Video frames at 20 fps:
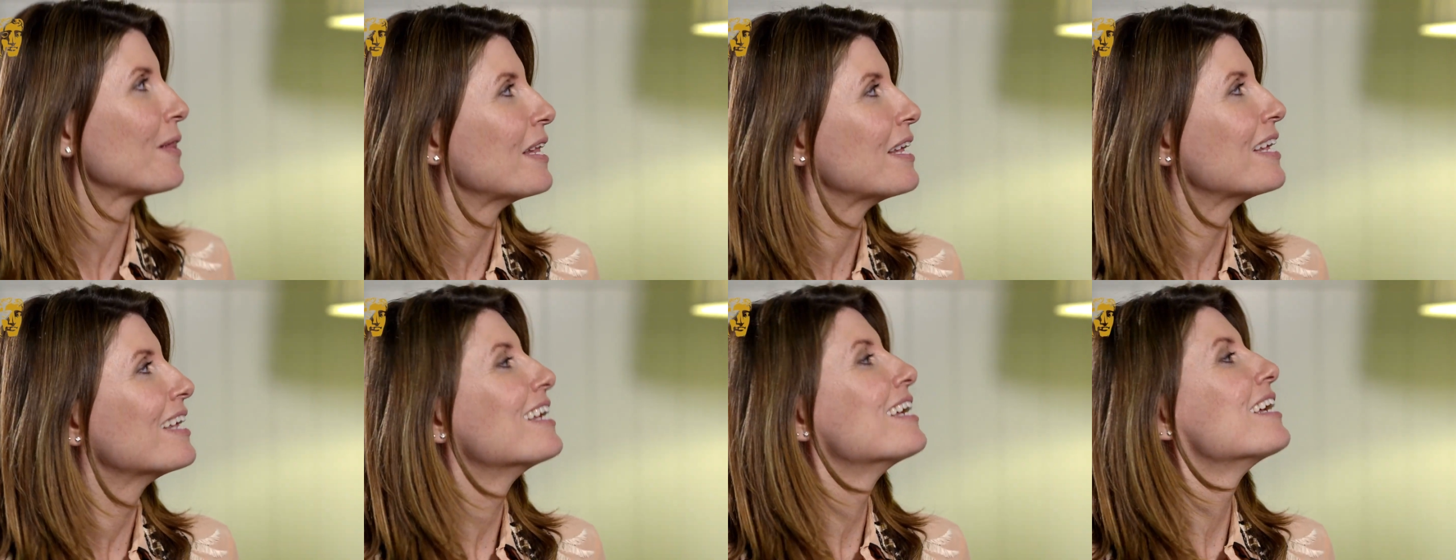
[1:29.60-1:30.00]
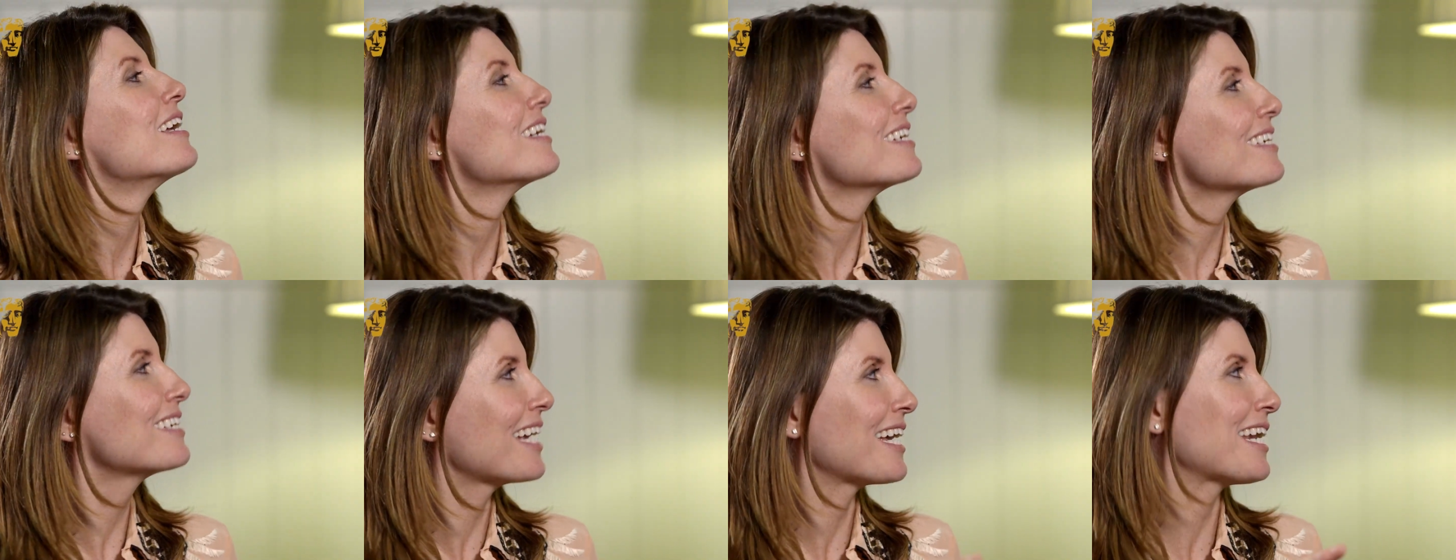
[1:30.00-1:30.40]
That would
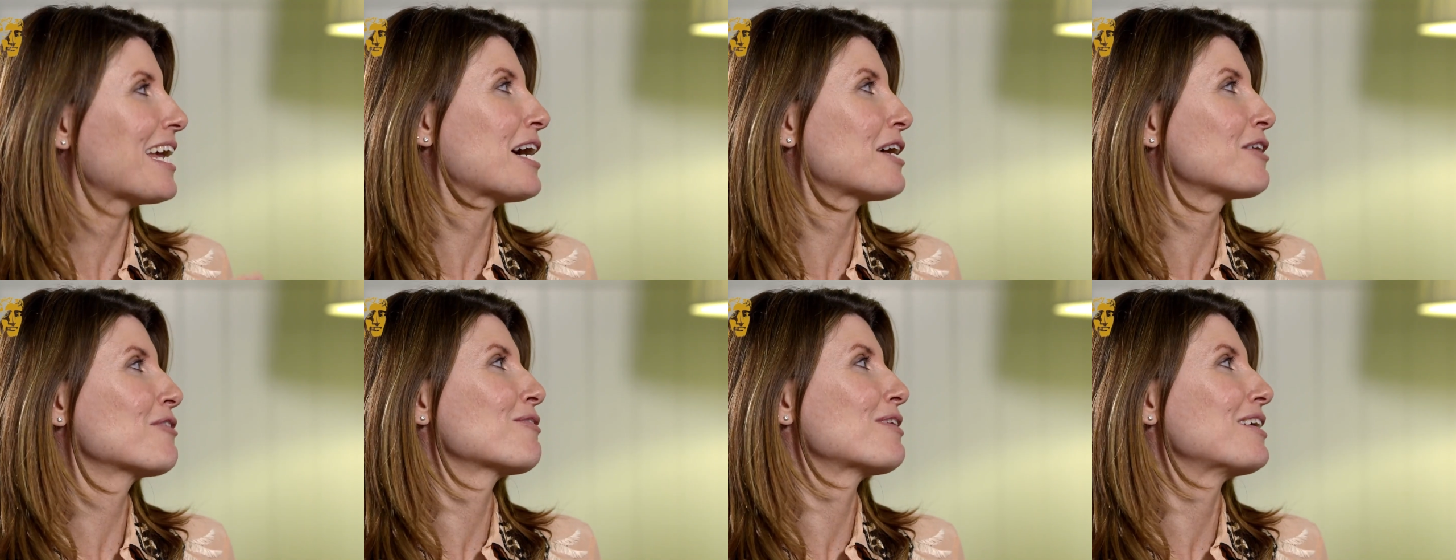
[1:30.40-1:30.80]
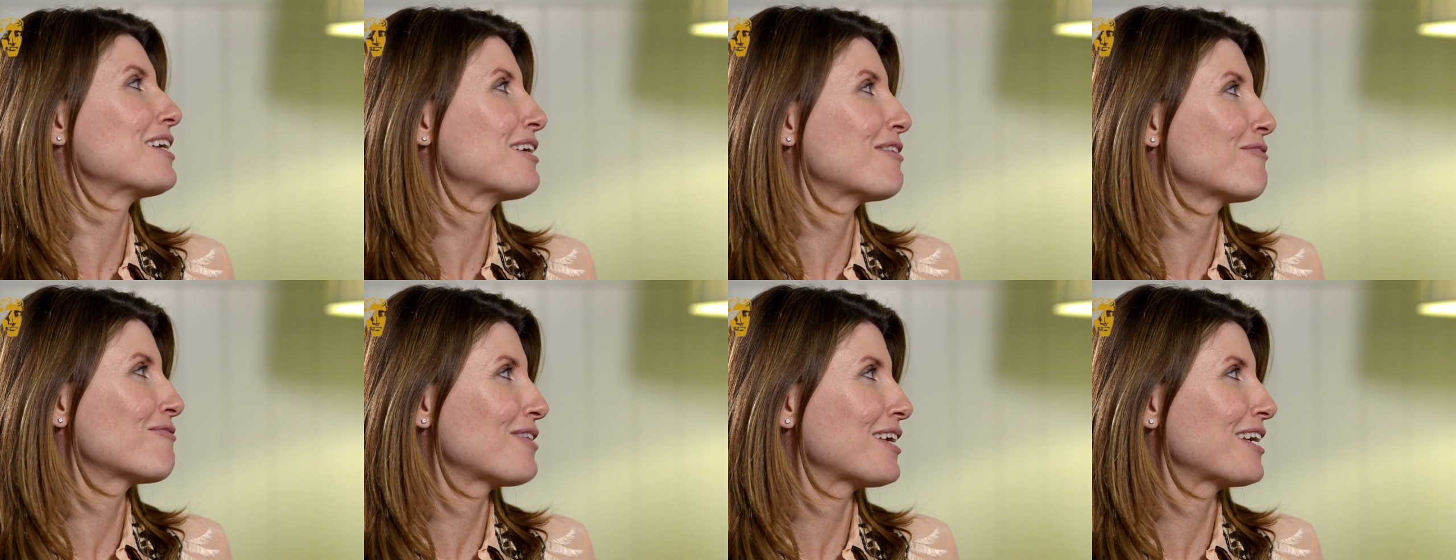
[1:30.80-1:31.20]
be fun. Get angry
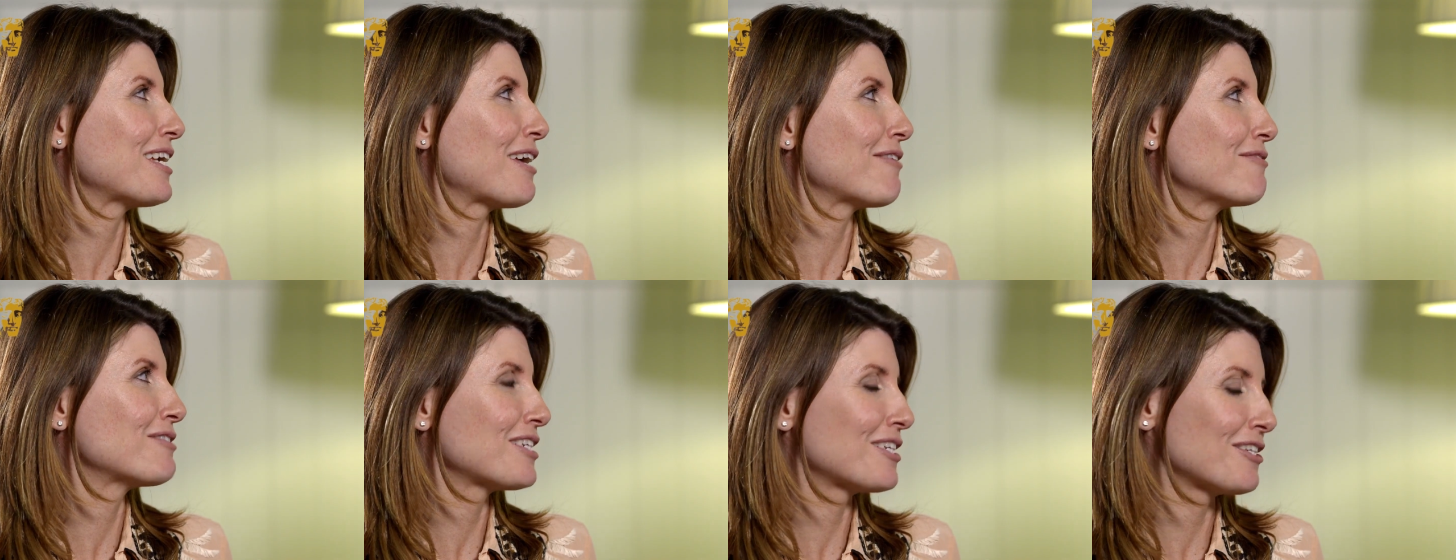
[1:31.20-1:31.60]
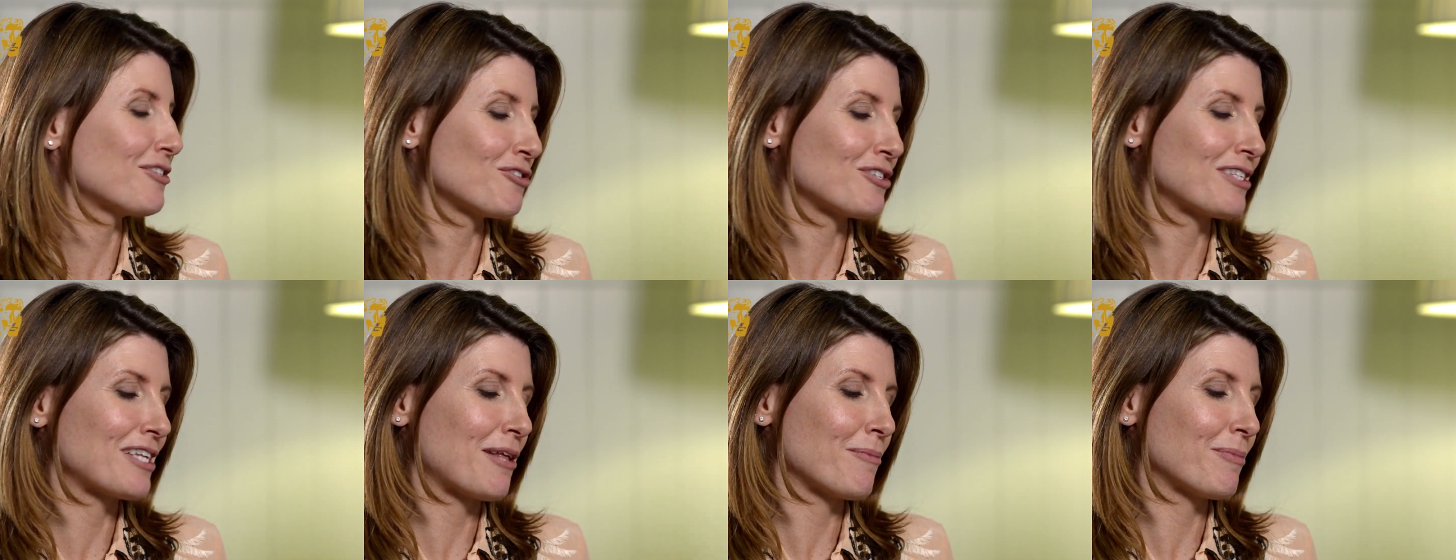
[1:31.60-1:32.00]
if they gave it to
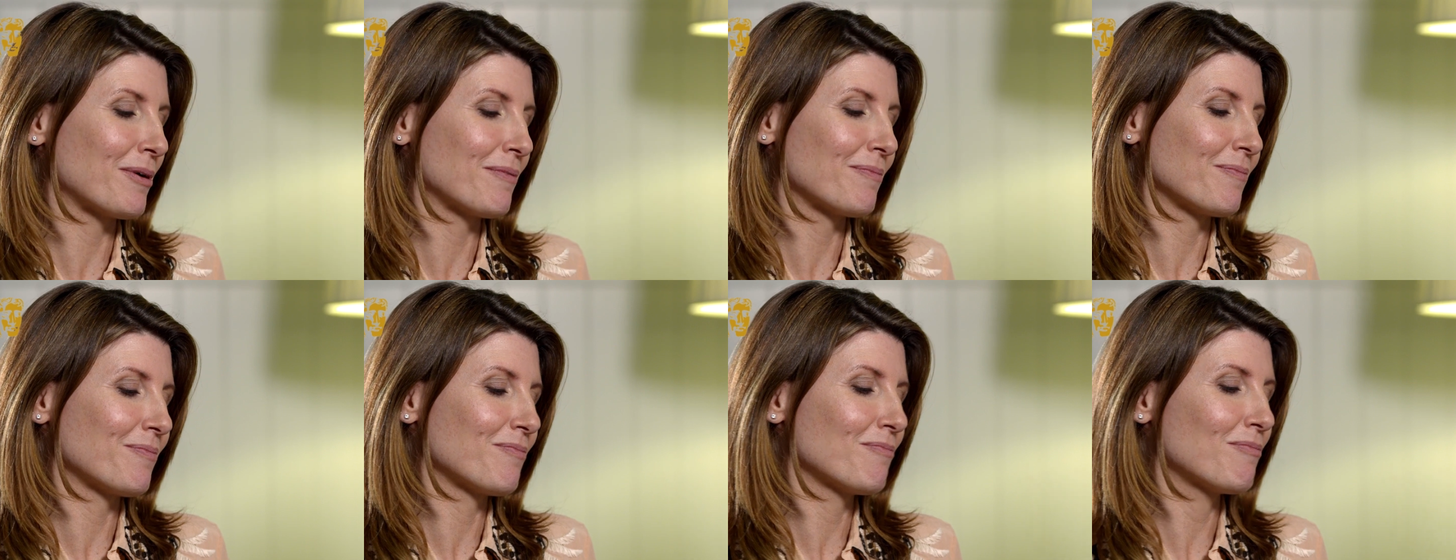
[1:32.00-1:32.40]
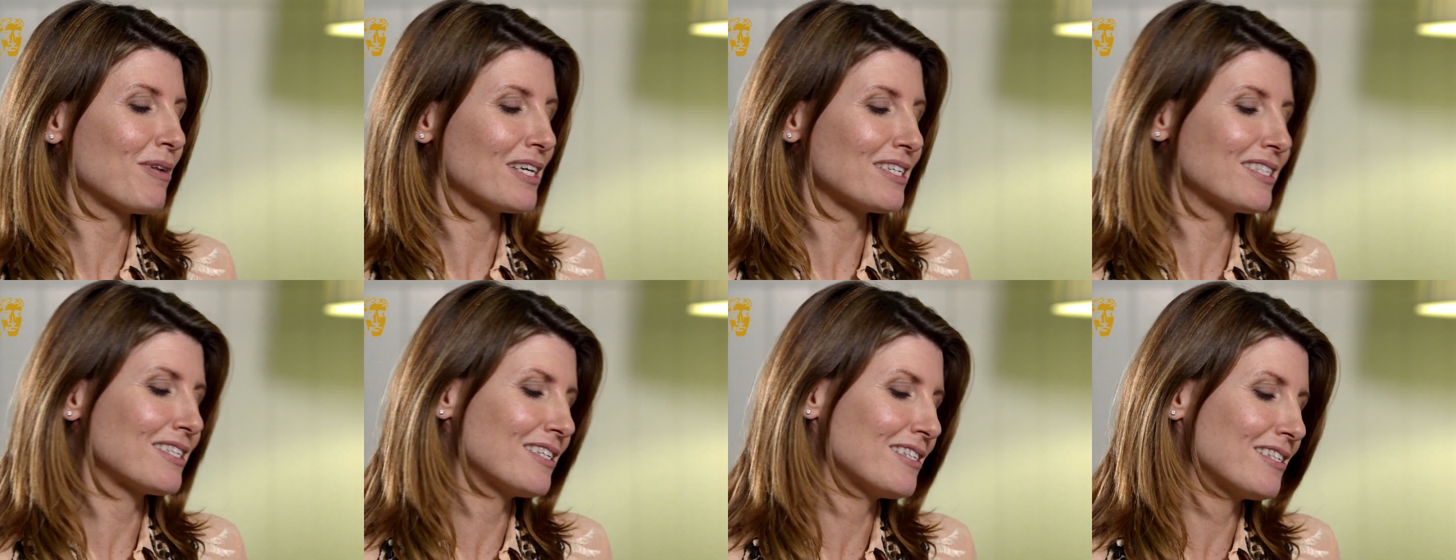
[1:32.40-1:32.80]
Idris Elba.
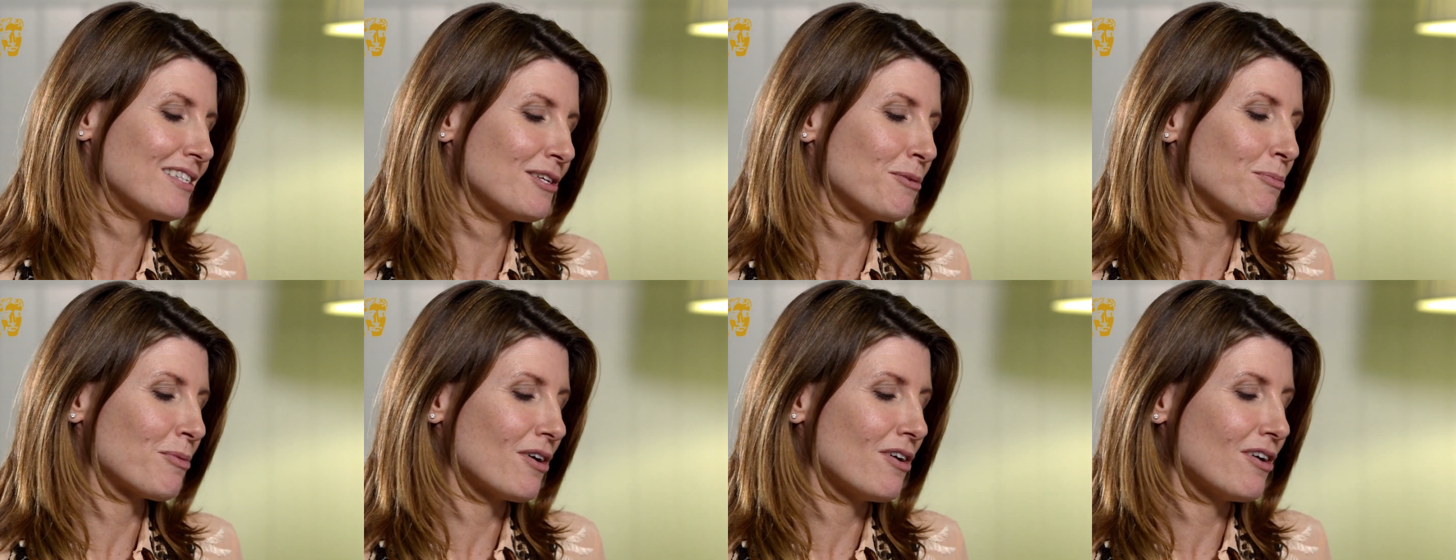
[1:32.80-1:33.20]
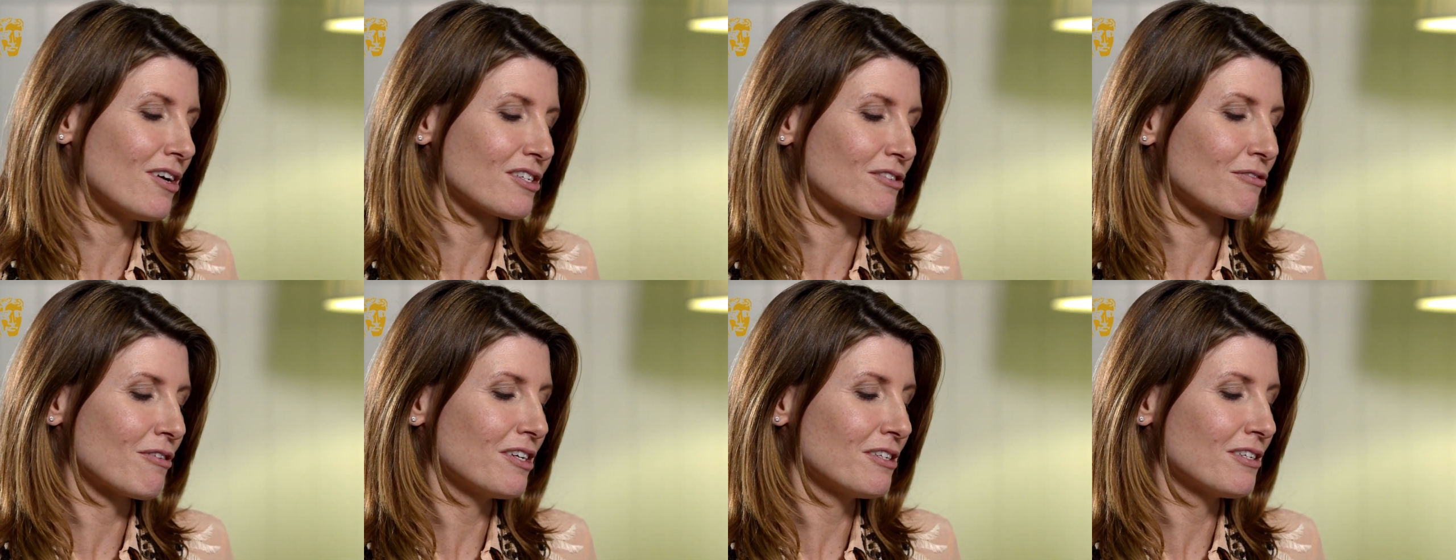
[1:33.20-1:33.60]
Plus, he's super
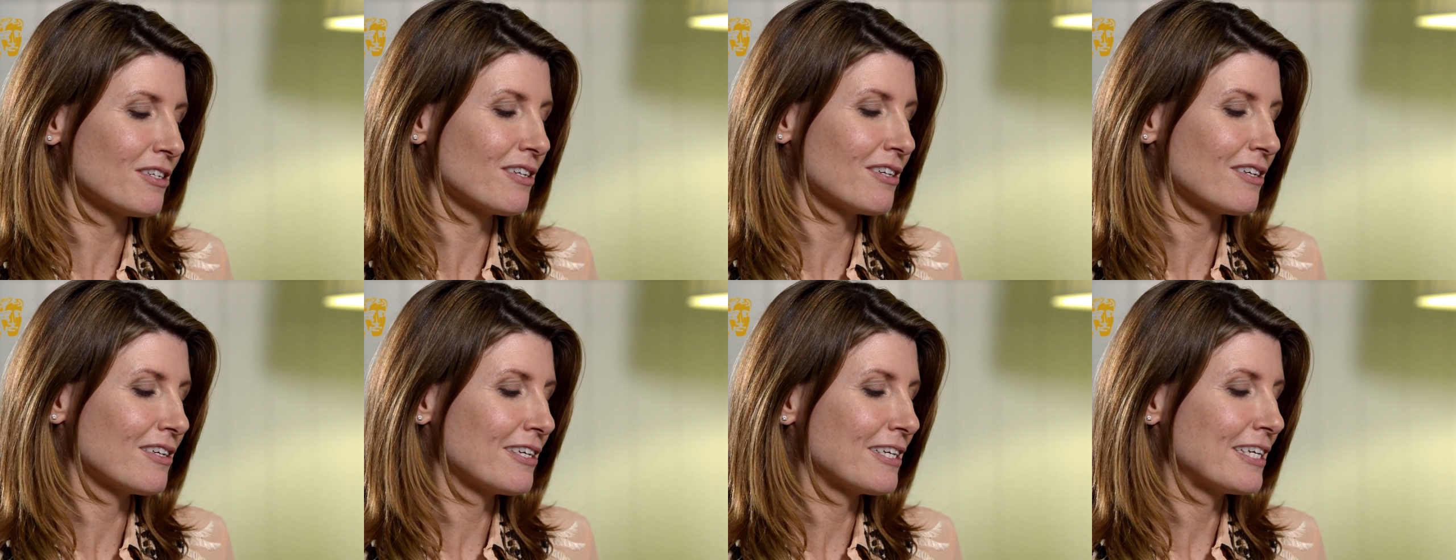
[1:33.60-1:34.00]
hot, right? He sure